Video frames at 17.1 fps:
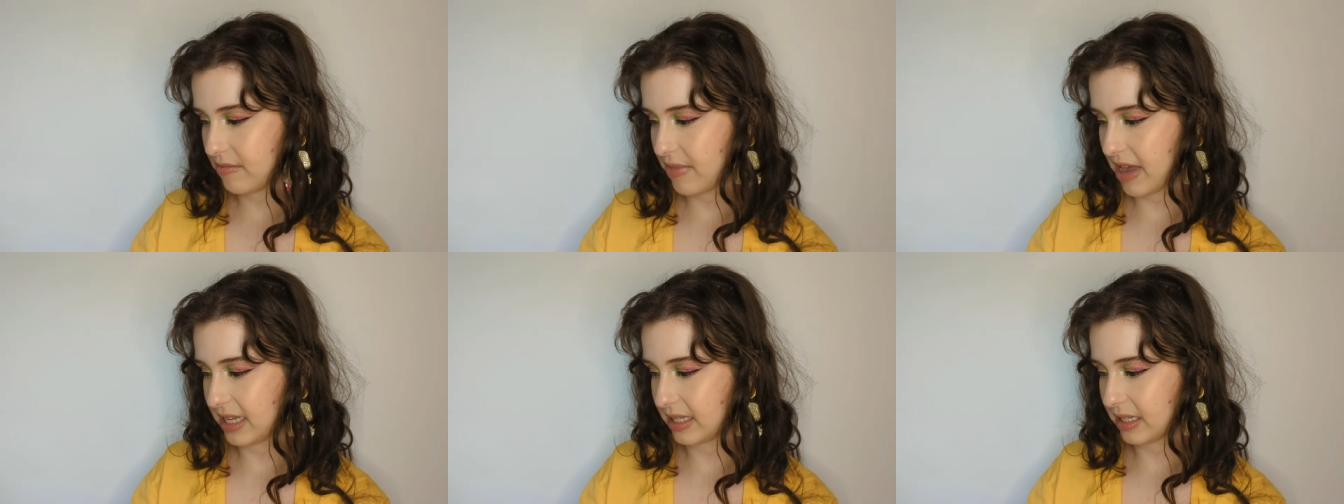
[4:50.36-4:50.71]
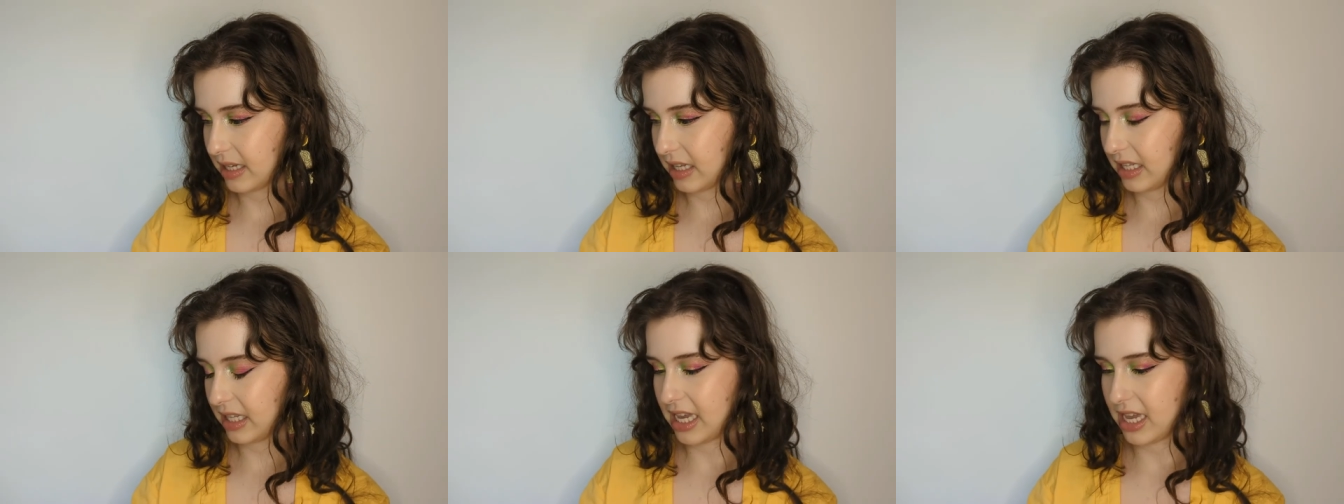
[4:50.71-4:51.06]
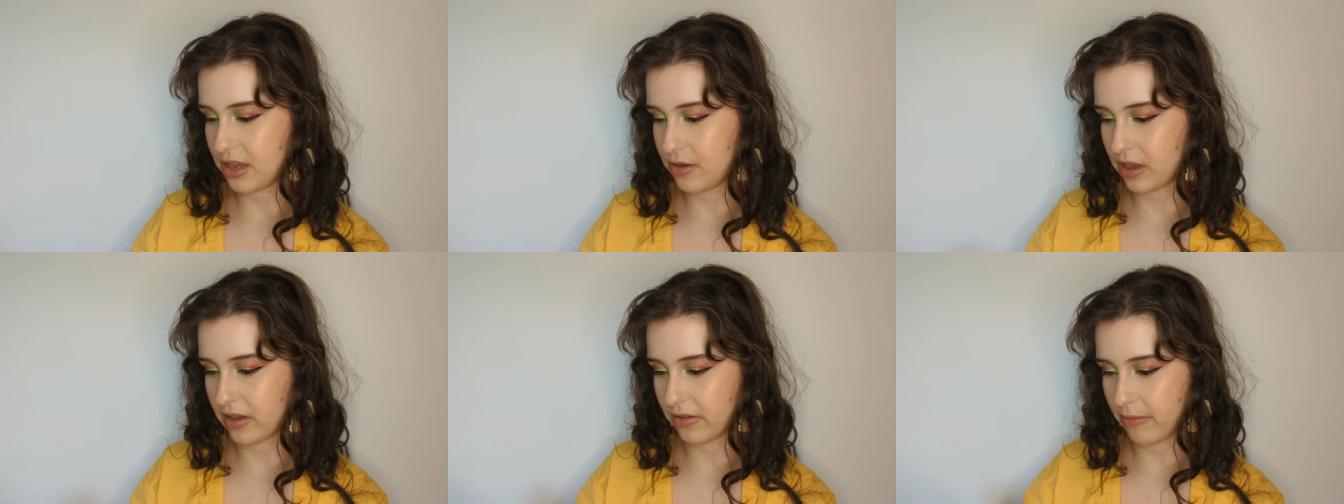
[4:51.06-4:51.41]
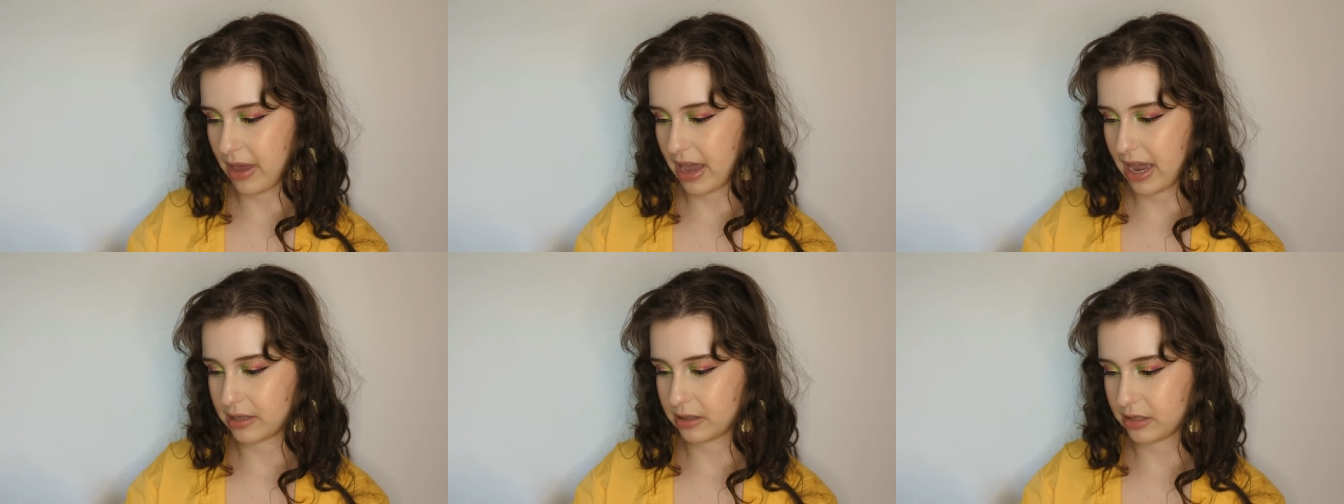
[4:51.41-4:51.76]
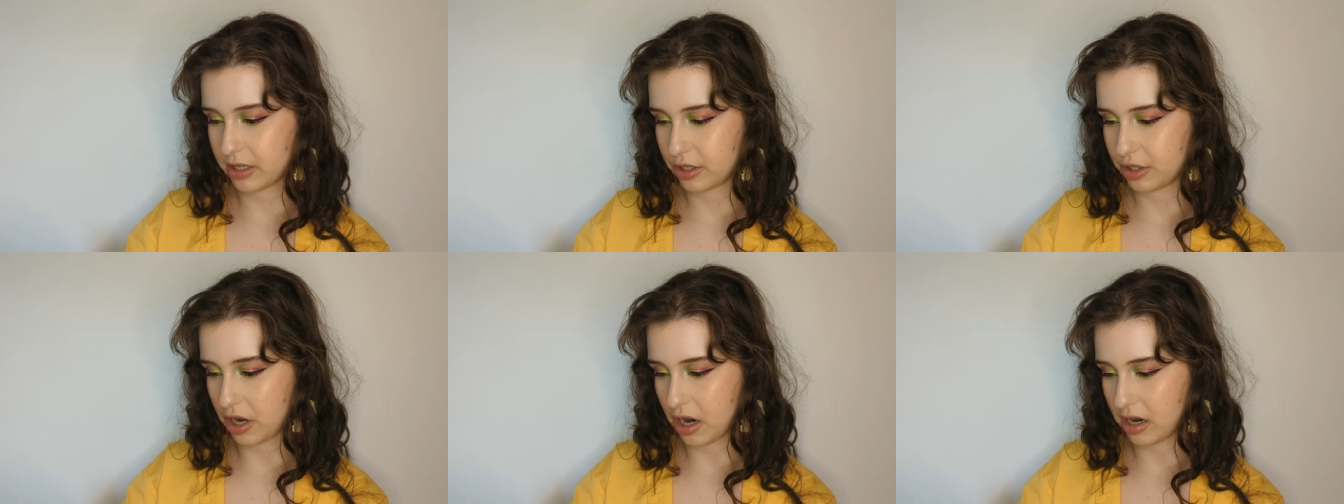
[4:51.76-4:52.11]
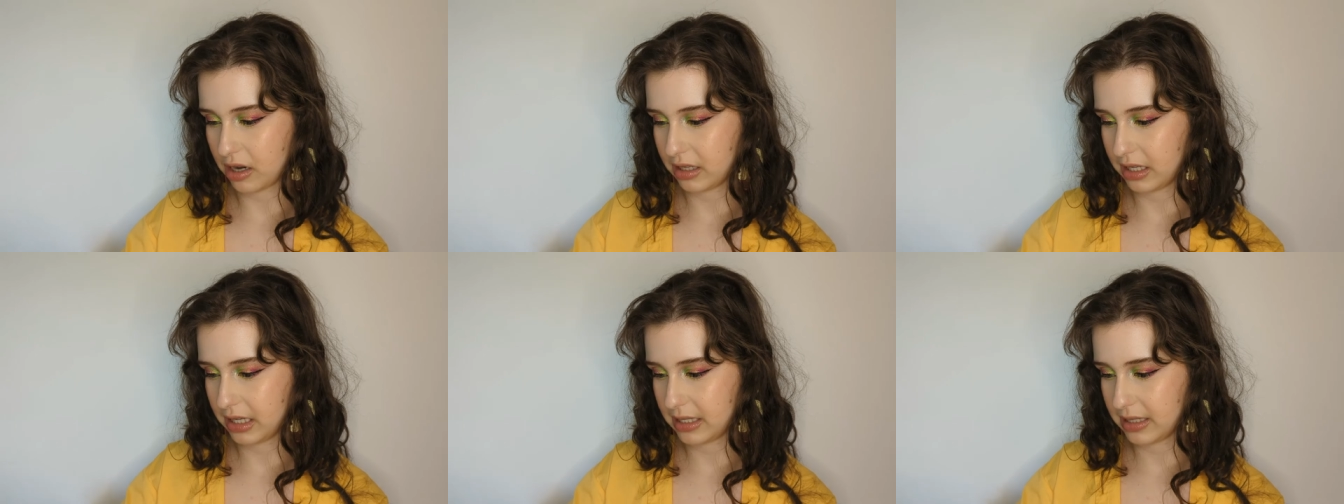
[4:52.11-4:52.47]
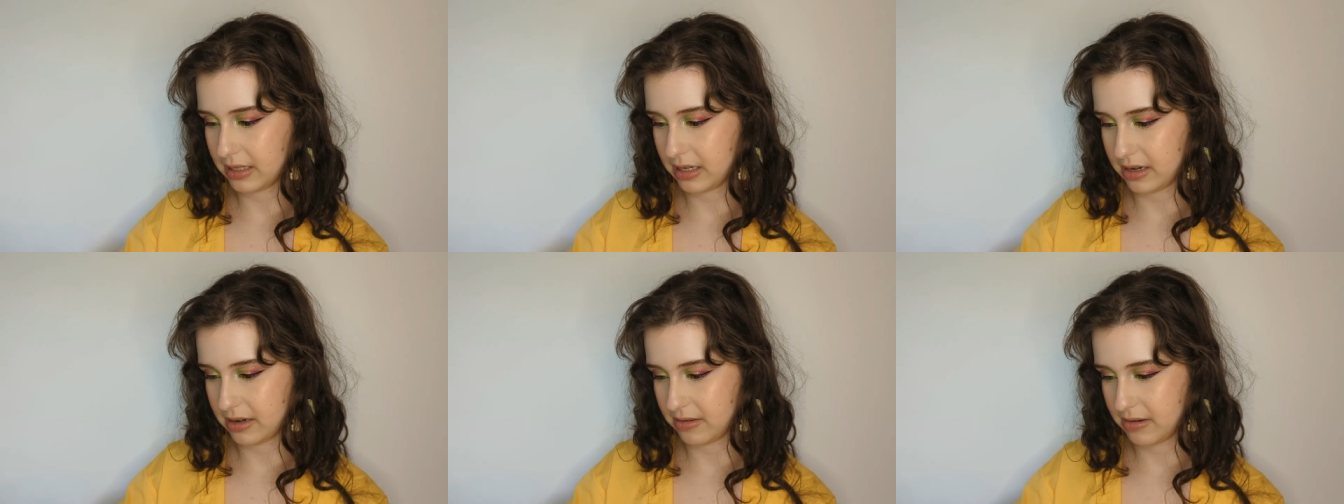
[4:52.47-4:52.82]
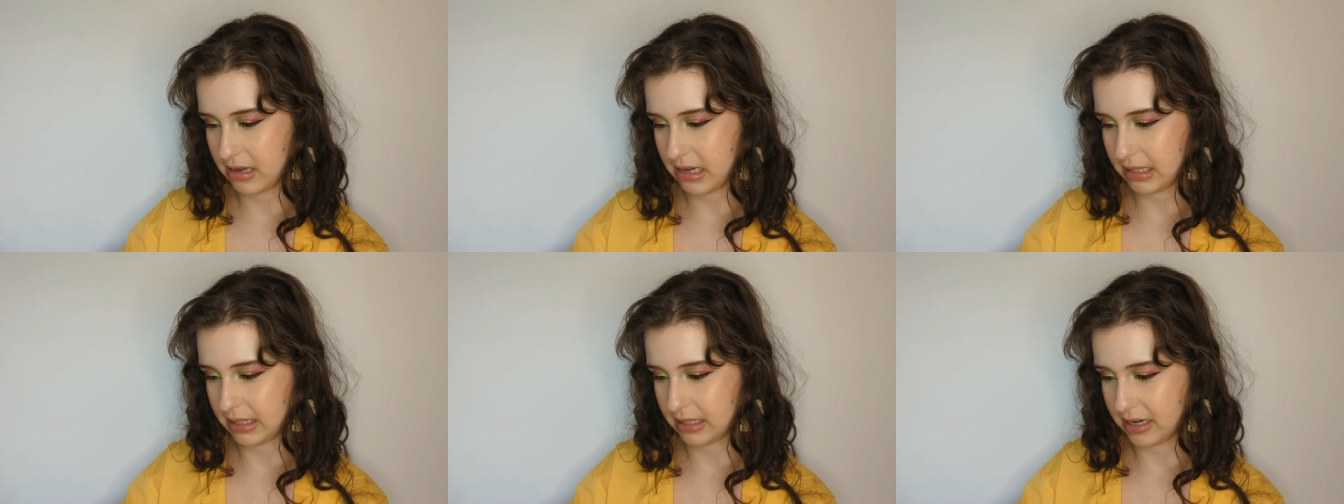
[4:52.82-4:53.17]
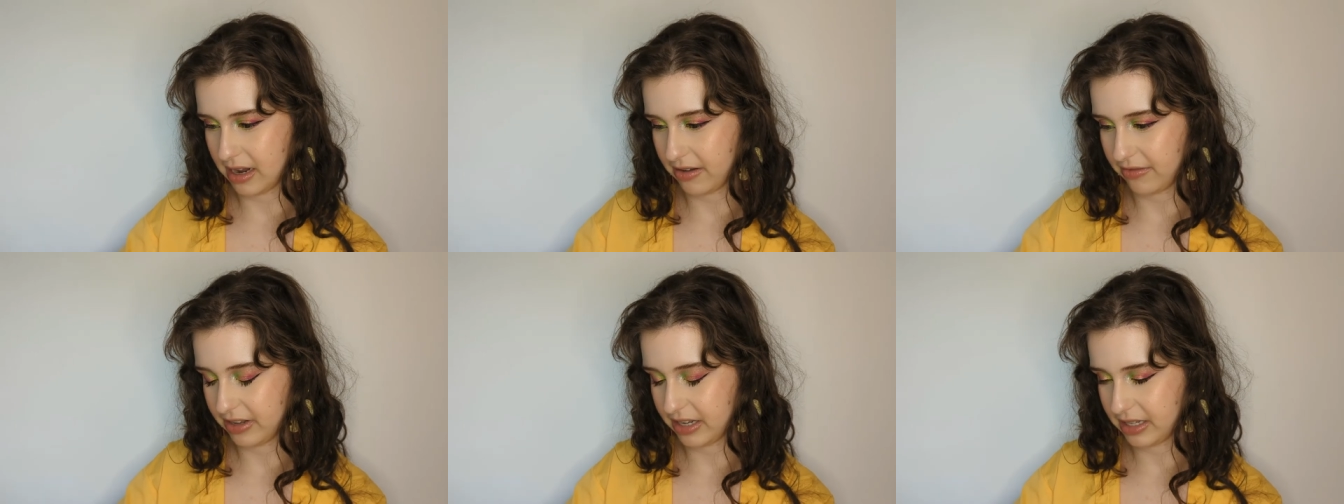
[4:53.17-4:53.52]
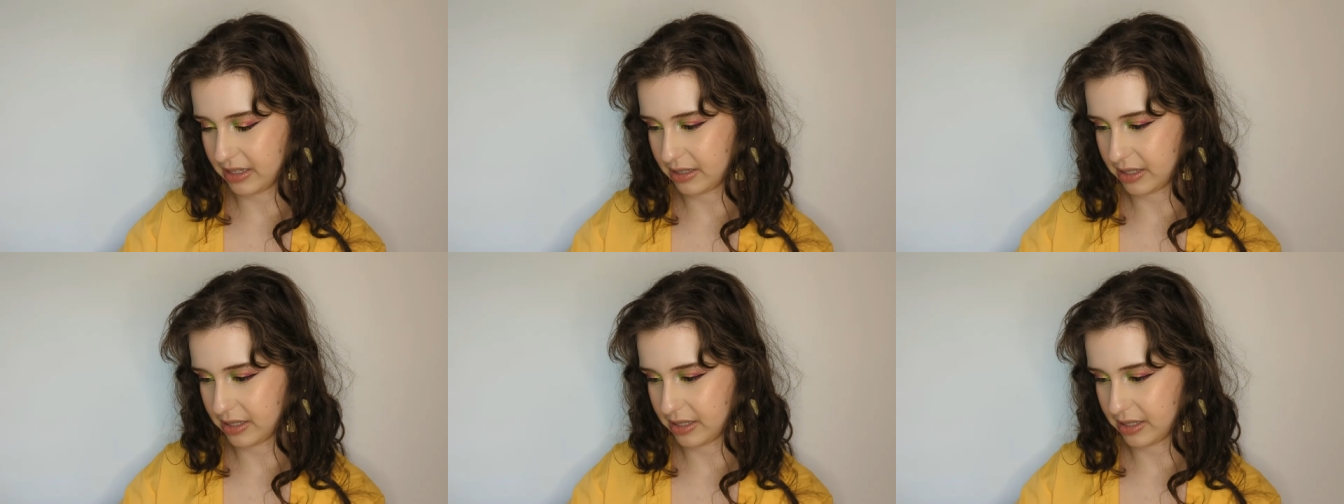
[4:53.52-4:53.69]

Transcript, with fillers: basically, you give him hazelnut chocolates and he's in heaven.